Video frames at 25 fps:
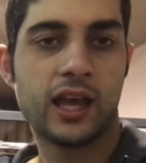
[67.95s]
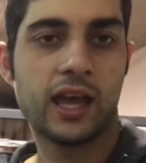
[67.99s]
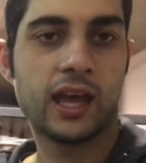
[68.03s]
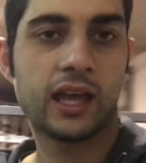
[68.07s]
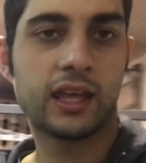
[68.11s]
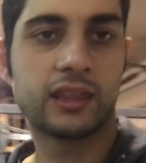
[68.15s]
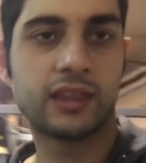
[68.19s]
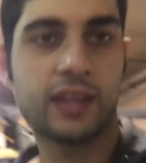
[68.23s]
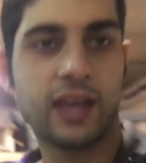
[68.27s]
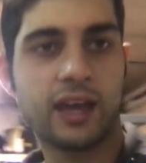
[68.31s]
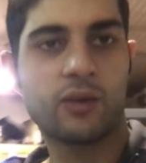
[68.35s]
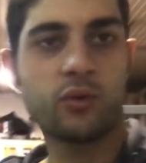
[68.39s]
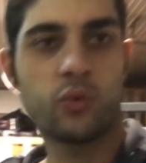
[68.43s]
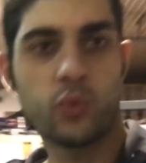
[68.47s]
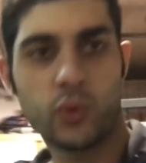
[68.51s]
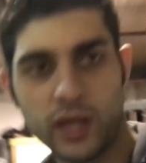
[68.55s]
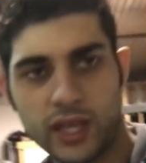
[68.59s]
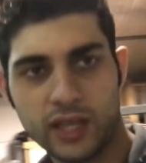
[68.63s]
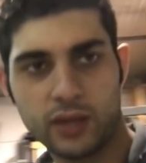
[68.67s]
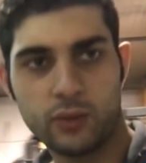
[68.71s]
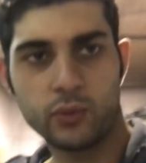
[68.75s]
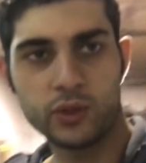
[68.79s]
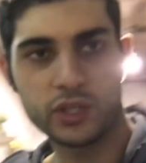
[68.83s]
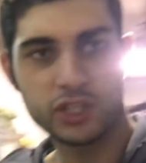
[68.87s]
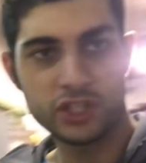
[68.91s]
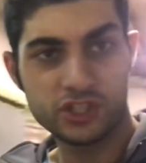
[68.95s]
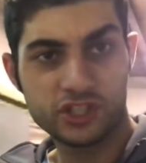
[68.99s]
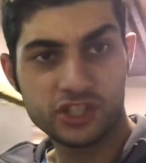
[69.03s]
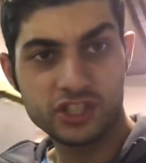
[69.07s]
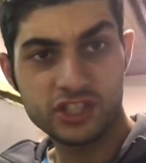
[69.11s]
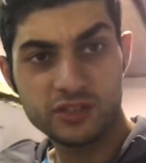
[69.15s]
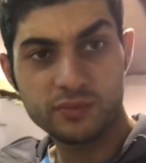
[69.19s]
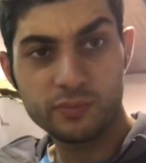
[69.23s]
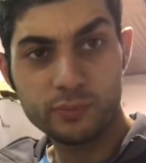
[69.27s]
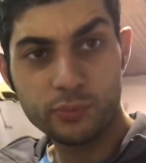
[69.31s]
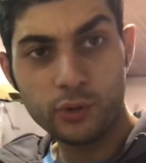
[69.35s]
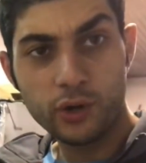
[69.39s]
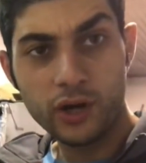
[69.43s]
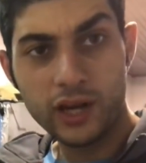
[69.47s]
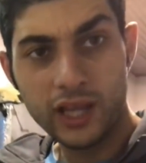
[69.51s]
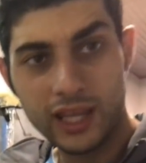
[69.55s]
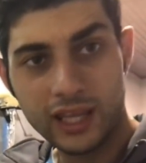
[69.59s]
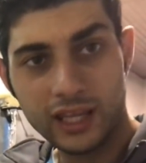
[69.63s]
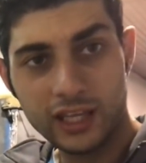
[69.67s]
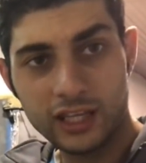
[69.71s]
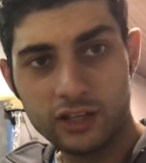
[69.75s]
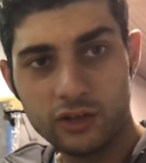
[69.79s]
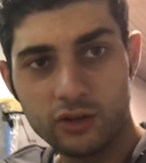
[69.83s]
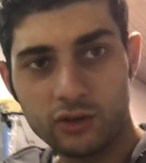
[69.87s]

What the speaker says: And that way when you're spraying,